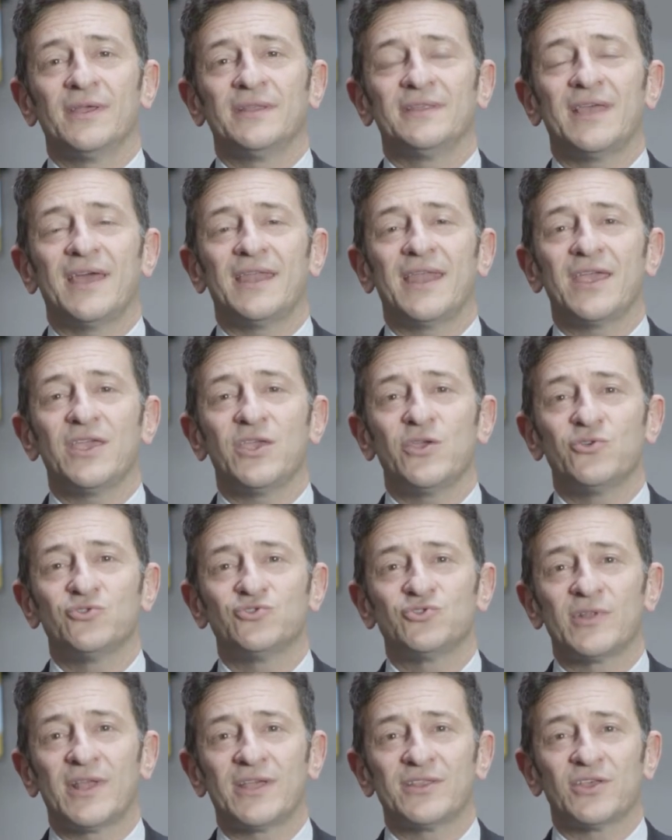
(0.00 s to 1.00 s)
than a
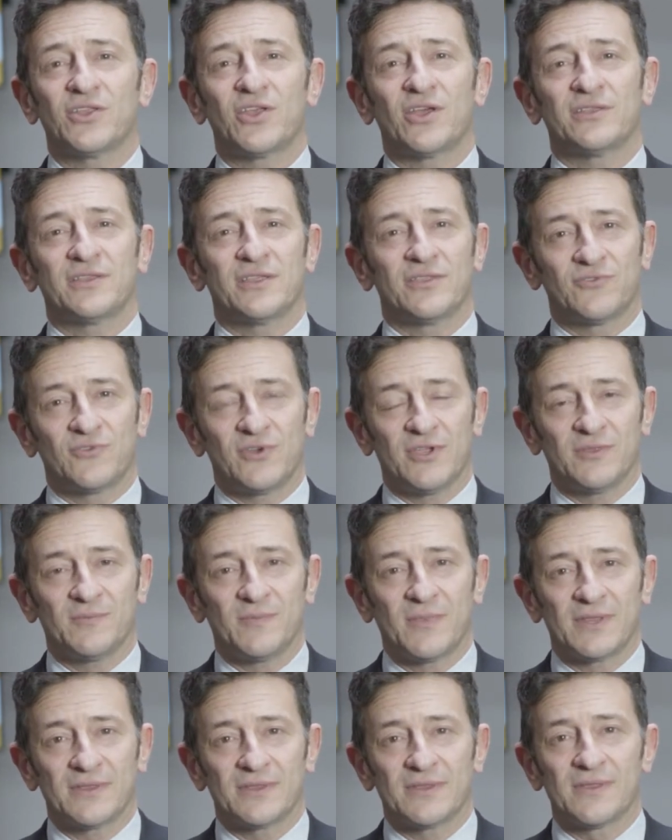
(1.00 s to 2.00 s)
usual endodontic
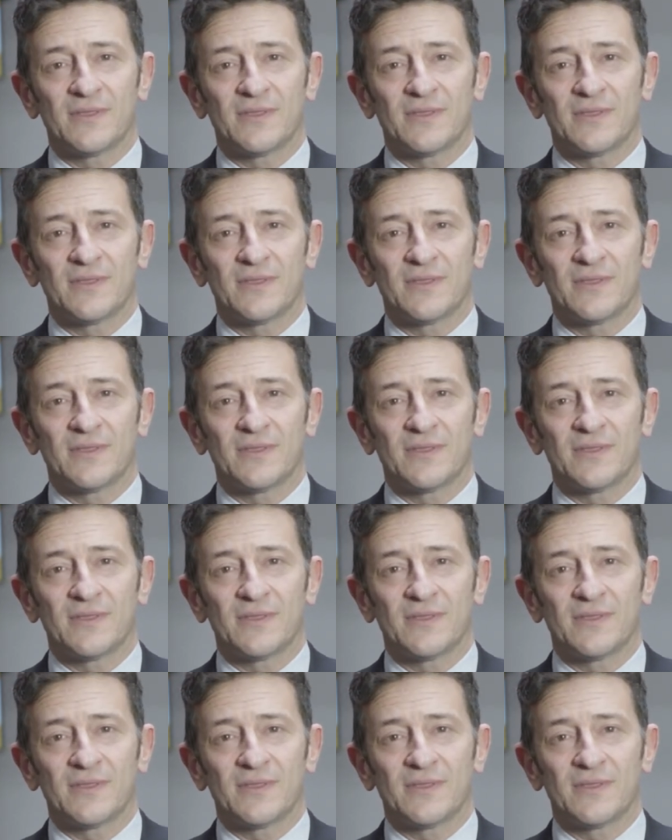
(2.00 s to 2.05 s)
treatment.